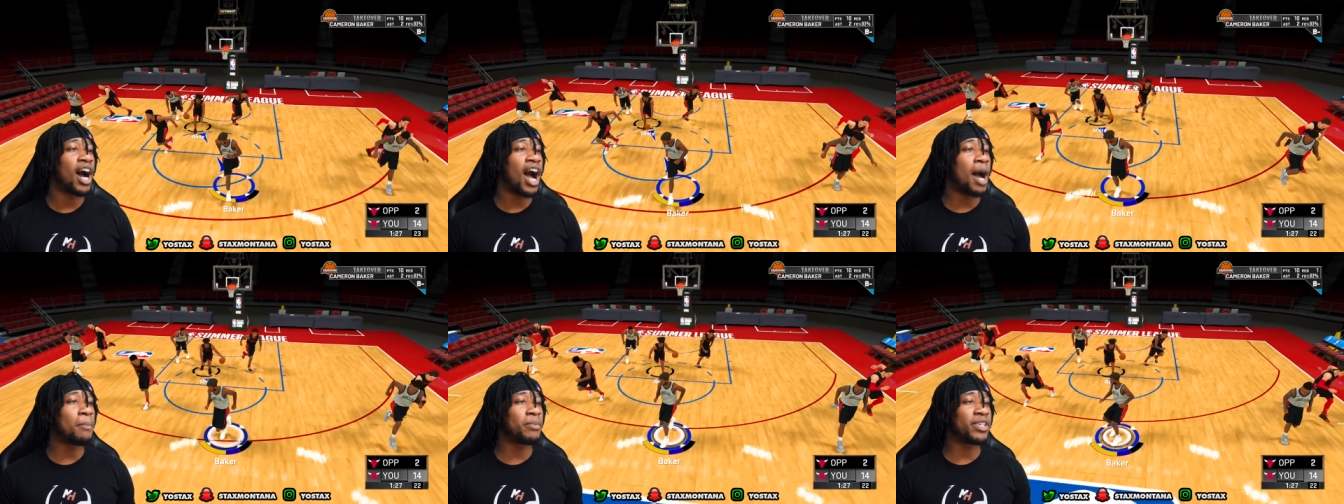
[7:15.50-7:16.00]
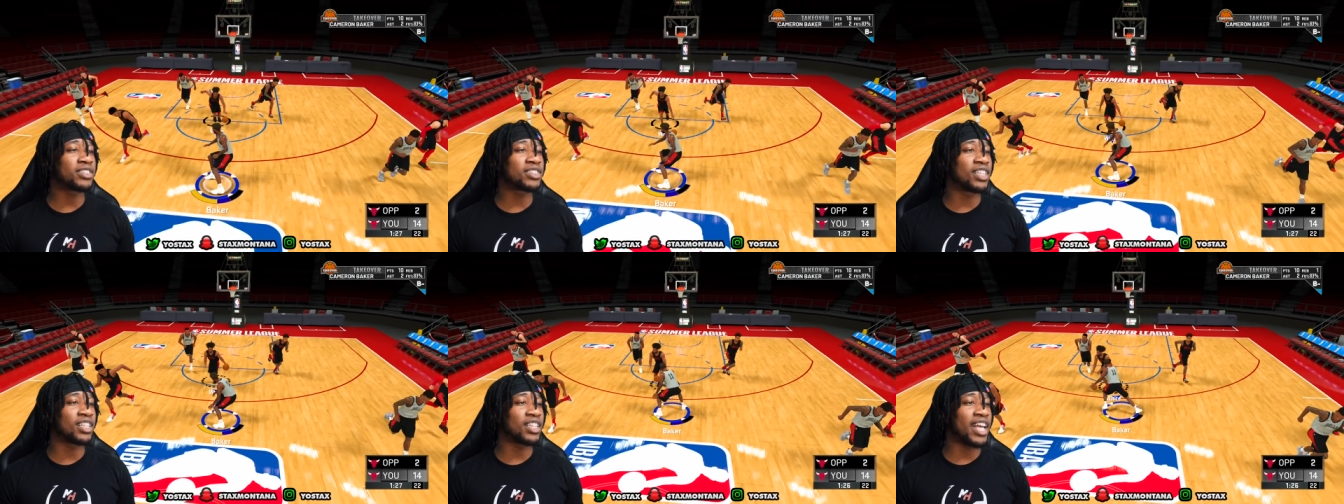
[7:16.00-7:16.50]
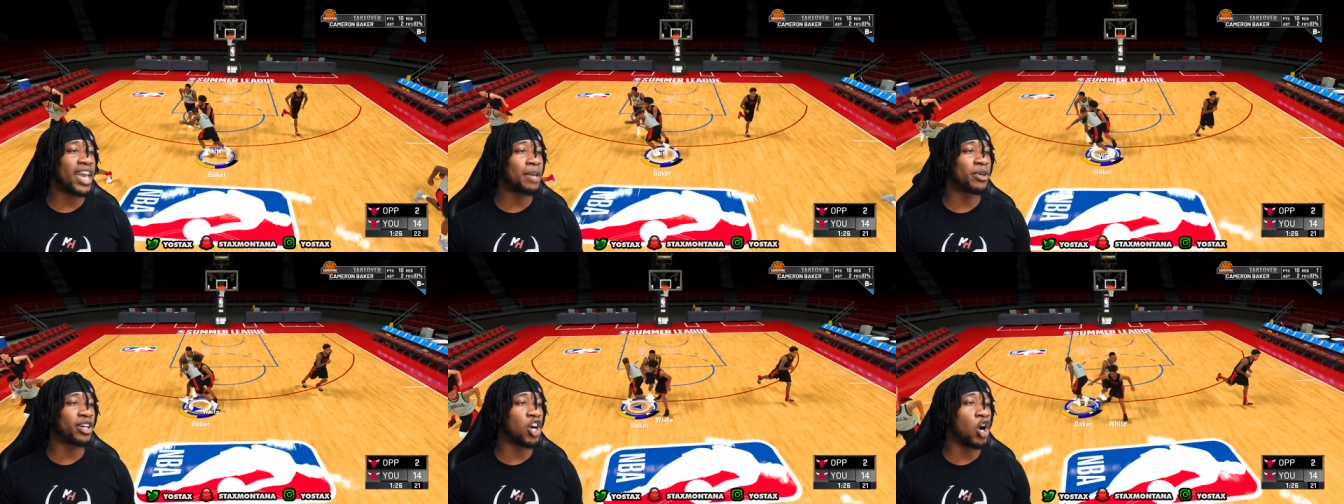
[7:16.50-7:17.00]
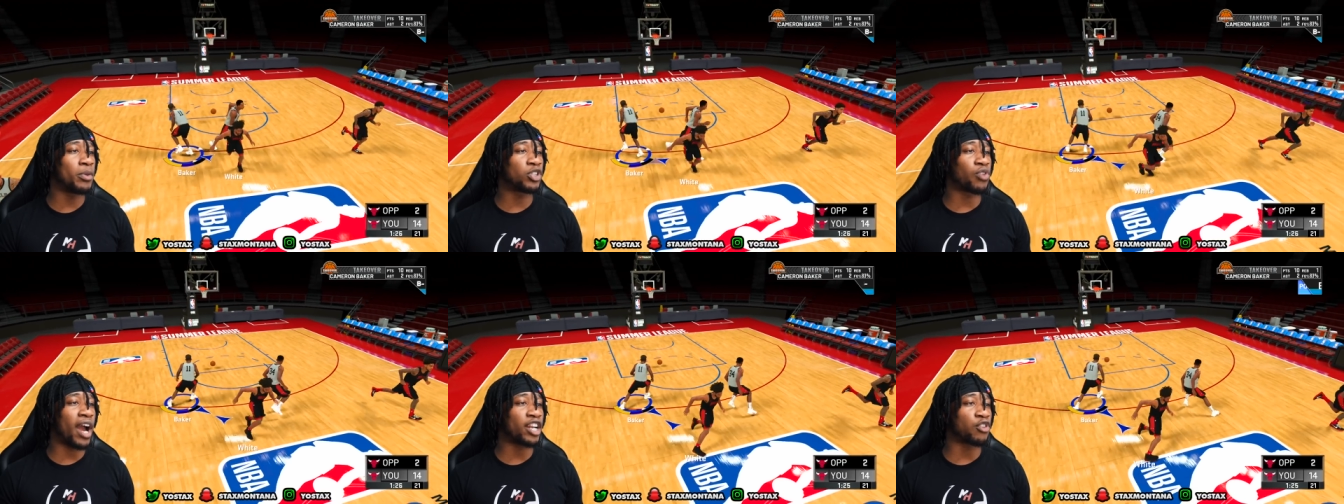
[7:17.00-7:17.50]
I missed the lay, but Coby
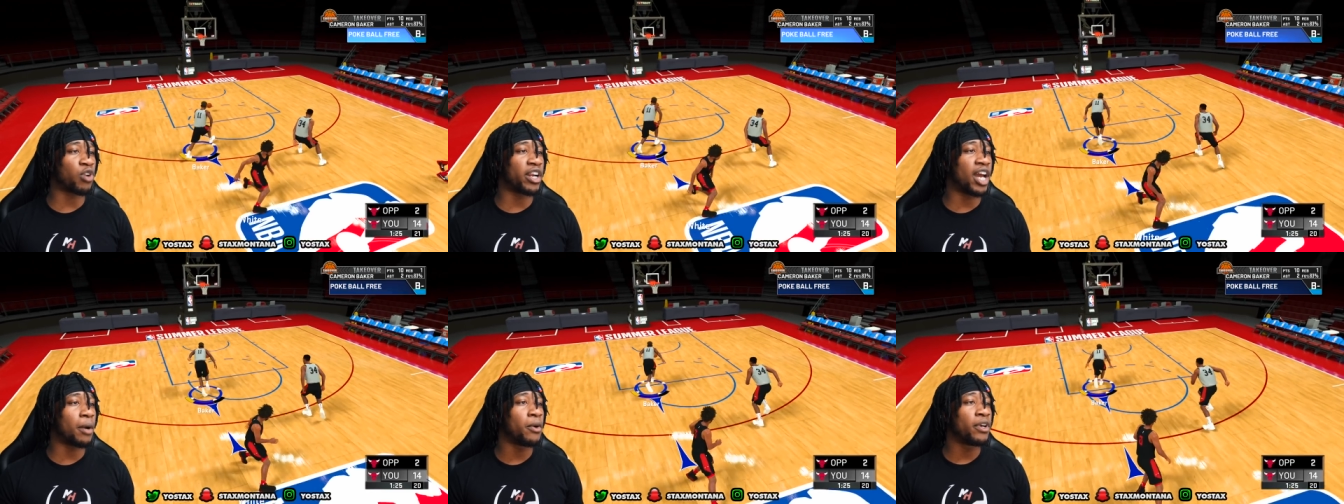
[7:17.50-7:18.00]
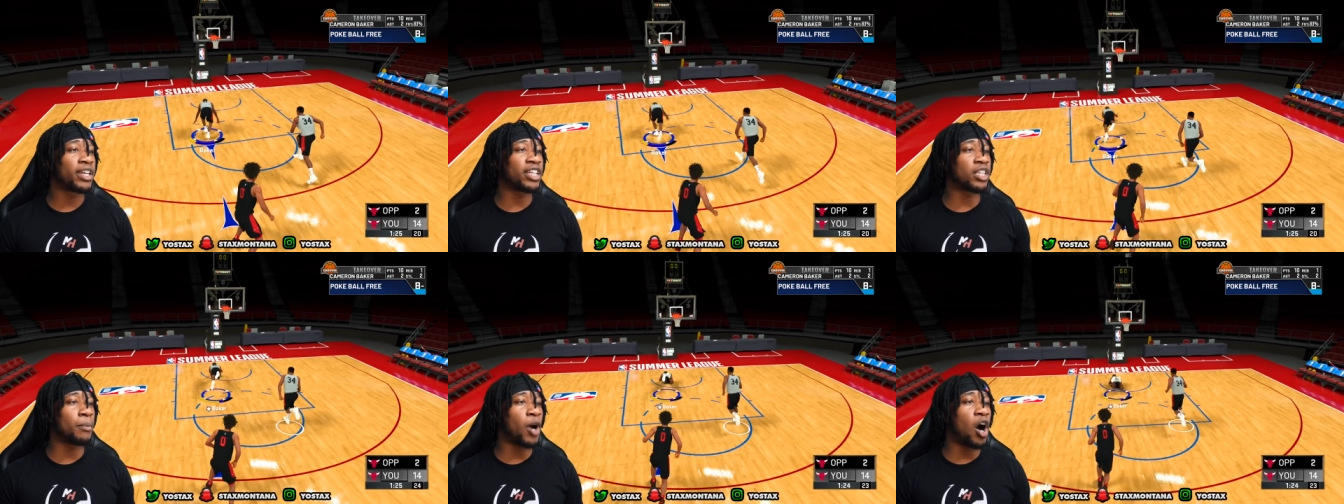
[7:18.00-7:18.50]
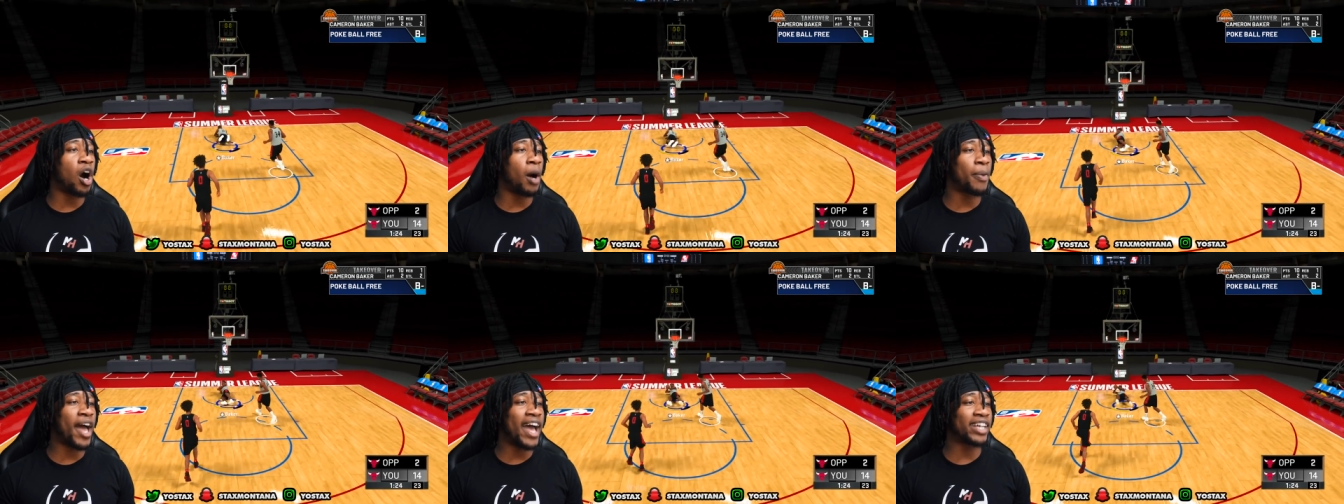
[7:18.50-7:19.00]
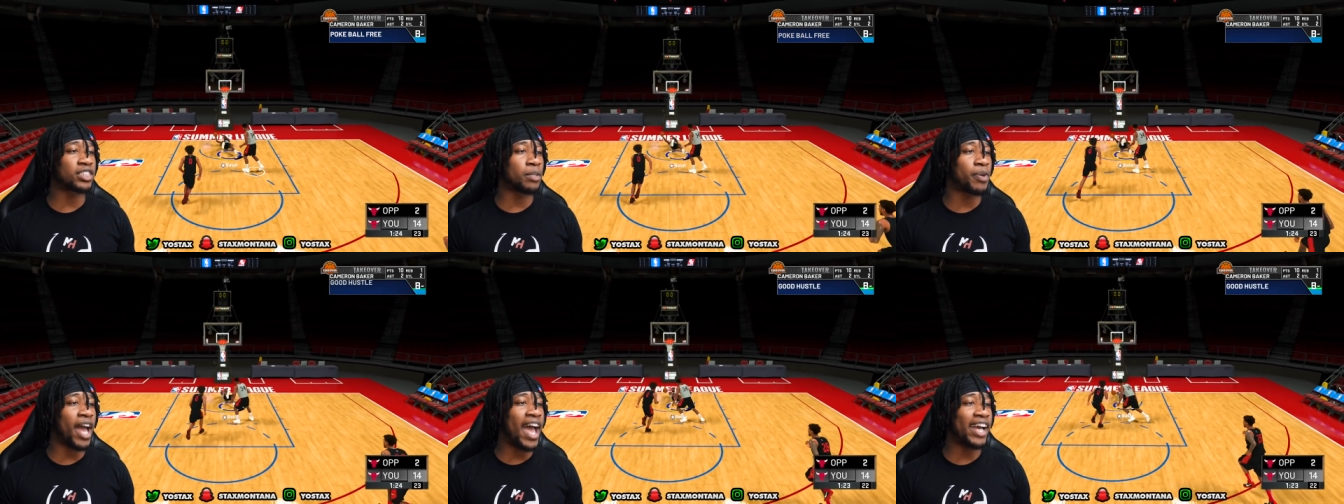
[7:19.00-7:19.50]
tried to run up. Get the ball, pass
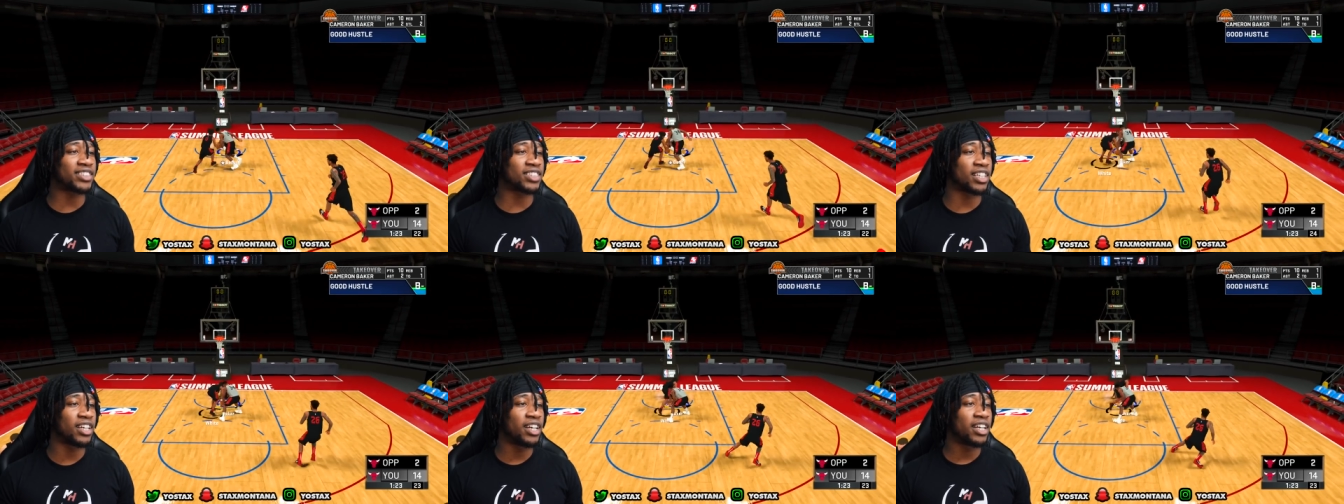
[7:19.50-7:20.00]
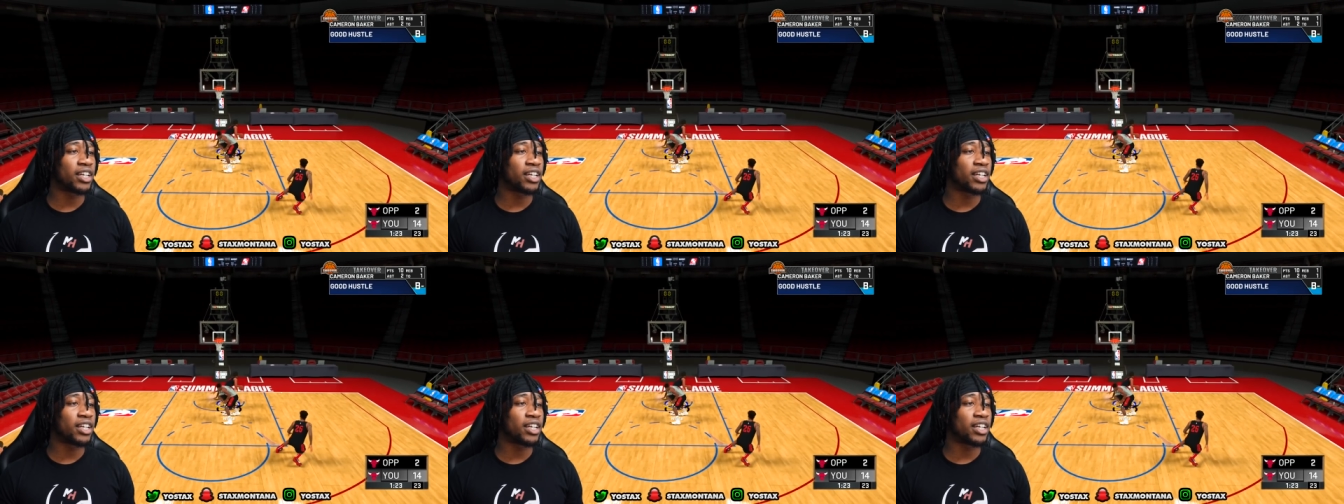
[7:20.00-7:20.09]
it, pass it.